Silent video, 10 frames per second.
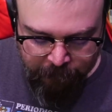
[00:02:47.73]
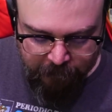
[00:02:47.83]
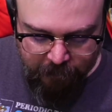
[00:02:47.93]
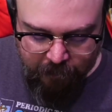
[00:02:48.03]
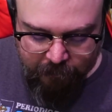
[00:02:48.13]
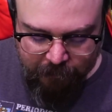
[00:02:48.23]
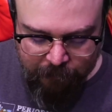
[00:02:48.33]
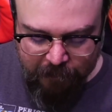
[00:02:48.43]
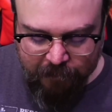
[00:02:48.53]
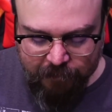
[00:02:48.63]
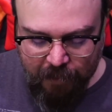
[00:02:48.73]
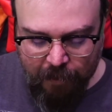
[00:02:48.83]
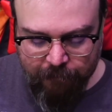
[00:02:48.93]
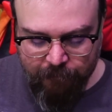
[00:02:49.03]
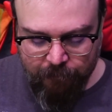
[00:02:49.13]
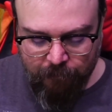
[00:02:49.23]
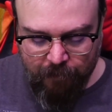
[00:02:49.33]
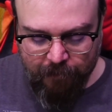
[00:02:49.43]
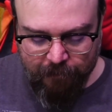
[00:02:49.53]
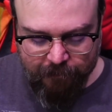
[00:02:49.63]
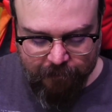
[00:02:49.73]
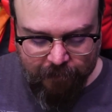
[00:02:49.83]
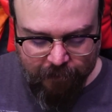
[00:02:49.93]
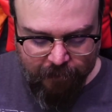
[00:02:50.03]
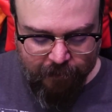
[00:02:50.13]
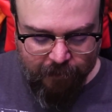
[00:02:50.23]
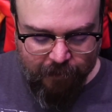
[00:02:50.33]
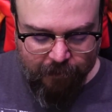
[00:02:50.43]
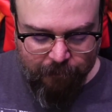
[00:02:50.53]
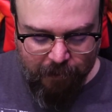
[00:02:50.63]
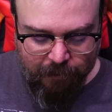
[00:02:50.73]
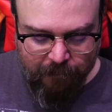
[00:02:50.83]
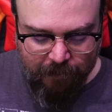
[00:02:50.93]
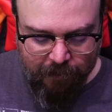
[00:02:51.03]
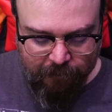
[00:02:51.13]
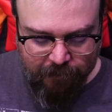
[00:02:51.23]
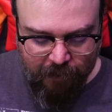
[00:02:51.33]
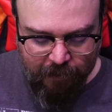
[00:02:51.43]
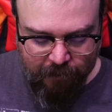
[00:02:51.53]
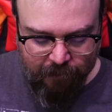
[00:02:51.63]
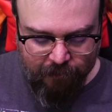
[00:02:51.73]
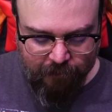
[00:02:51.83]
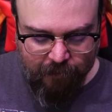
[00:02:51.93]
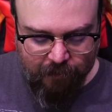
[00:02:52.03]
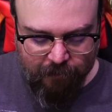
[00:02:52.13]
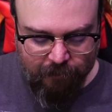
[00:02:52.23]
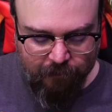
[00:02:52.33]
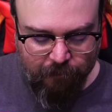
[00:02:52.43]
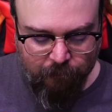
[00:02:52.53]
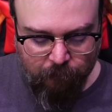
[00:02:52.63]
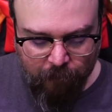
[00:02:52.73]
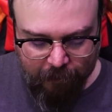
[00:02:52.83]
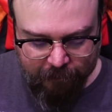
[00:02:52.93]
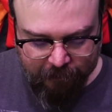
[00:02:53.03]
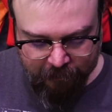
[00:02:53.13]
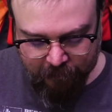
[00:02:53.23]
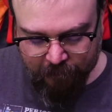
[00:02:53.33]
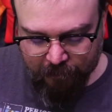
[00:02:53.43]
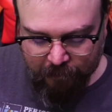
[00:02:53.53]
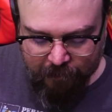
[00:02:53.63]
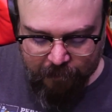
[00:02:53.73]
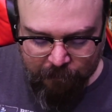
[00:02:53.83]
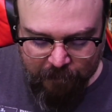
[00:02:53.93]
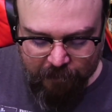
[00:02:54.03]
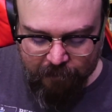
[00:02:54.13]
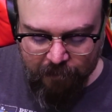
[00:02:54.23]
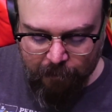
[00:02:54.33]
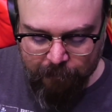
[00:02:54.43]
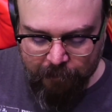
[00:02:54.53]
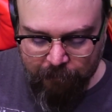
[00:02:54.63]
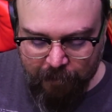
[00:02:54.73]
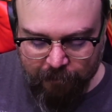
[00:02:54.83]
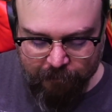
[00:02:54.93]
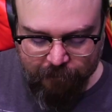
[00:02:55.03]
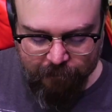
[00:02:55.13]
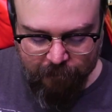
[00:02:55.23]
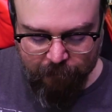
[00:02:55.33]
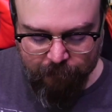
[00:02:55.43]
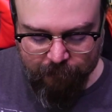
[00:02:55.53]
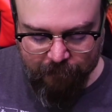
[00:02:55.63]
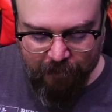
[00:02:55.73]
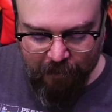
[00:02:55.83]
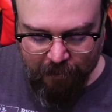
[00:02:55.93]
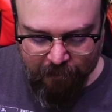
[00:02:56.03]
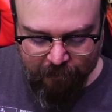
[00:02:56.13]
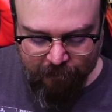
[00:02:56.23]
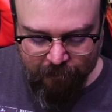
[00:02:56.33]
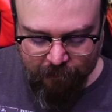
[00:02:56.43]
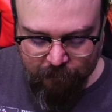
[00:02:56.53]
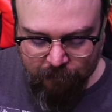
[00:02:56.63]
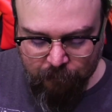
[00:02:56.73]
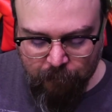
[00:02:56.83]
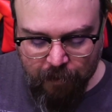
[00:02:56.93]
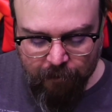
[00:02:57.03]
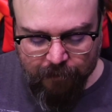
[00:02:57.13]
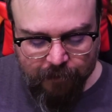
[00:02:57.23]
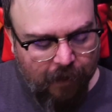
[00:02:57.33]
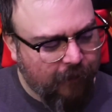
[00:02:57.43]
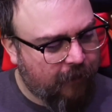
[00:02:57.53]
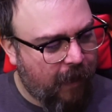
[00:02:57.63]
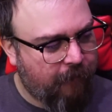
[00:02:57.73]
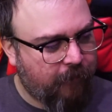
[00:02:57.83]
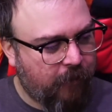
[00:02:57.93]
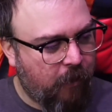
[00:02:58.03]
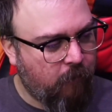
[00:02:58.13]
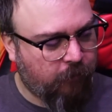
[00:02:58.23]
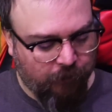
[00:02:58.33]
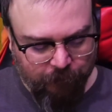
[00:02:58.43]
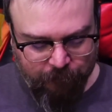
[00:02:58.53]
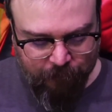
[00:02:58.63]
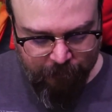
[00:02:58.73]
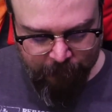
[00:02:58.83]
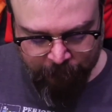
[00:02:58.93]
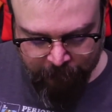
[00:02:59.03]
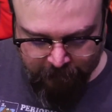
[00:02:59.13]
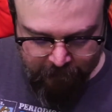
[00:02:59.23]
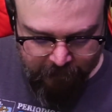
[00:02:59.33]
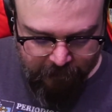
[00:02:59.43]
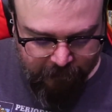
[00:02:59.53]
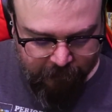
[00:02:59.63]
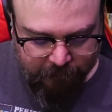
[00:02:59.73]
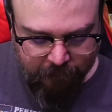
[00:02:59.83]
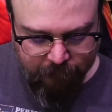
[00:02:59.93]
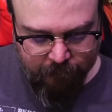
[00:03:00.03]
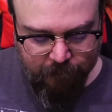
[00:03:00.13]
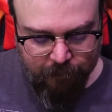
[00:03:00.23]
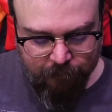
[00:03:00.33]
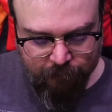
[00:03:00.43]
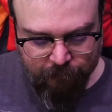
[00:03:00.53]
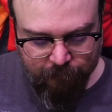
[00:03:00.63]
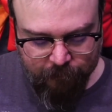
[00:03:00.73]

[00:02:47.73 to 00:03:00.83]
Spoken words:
There's a big shaft through the wall there, see? At the bottom of the gear chain? The what? The big knobbly wheels. Oh, yeah. Where does that shaft go to? Don't know.